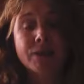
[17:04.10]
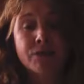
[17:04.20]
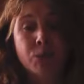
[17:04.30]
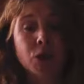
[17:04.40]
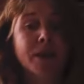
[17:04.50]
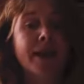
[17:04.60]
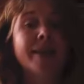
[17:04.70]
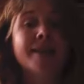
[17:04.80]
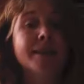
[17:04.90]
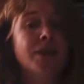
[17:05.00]
of
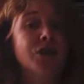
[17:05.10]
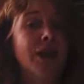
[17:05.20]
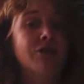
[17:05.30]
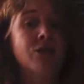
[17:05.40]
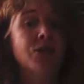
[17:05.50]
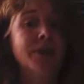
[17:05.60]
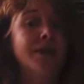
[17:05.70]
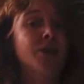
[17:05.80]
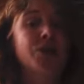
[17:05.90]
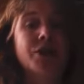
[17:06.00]
pollinators in general. This
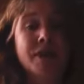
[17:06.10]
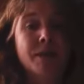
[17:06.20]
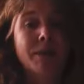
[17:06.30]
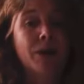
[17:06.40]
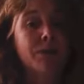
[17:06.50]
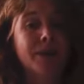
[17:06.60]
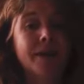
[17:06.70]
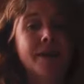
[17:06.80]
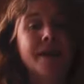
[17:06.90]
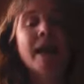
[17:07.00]
is not just about
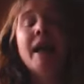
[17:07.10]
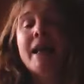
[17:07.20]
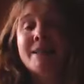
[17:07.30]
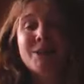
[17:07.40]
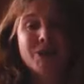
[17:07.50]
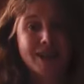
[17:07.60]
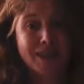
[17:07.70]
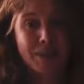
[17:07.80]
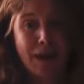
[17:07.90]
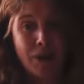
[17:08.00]
bees, it's not
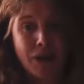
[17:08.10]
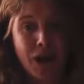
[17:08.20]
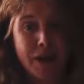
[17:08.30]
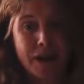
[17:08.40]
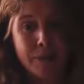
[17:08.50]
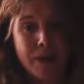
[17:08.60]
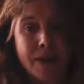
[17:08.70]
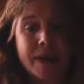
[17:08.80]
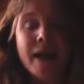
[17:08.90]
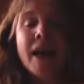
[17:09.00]
just about the
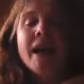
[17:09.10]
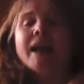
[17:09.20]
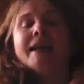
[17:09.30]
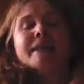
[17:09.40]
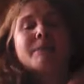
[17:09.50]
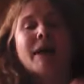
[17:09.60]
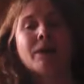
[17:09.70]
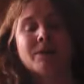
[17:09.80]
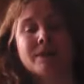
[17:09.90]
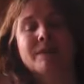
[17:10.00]
honeybee, it's
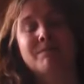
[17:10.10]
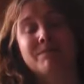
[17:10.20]
about